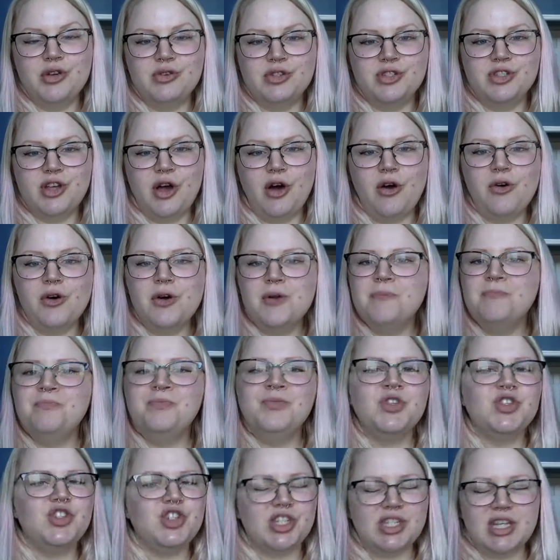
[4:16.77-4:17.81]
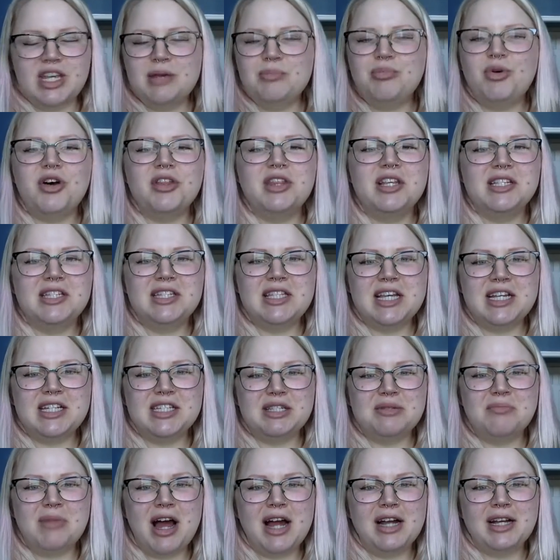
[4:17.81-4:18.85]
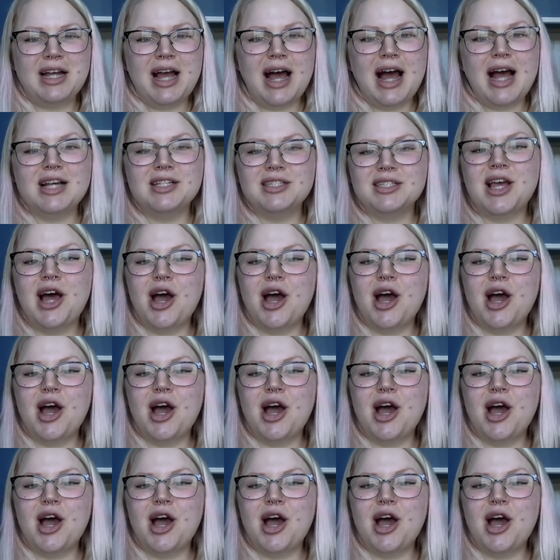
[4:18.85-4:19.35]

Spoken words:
So just keep all these things in mind, guys.